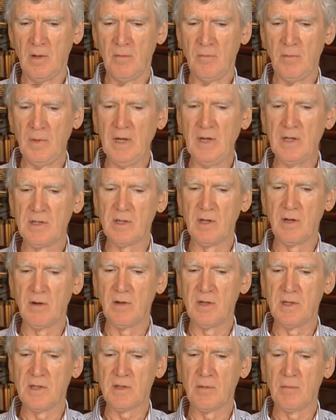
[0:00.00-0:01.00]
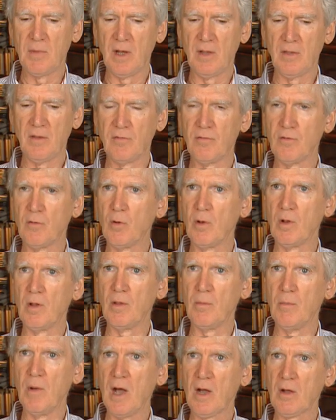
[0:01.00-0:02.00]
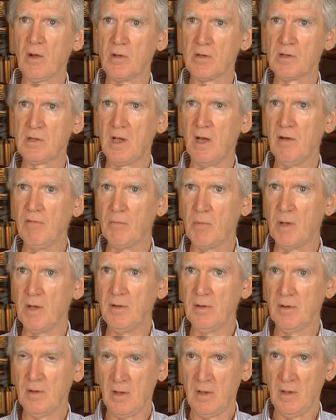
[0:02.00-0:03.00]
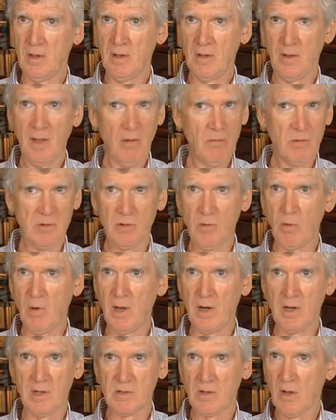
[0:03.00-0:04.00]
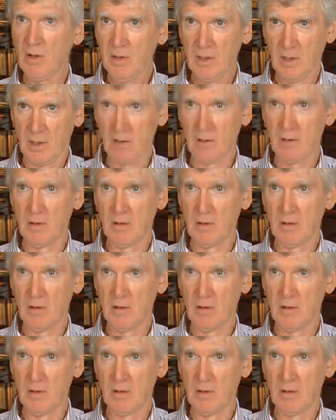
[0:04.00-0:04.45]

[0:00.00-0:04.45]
mini-series about the fall of the Marcos government, that was quite exotic.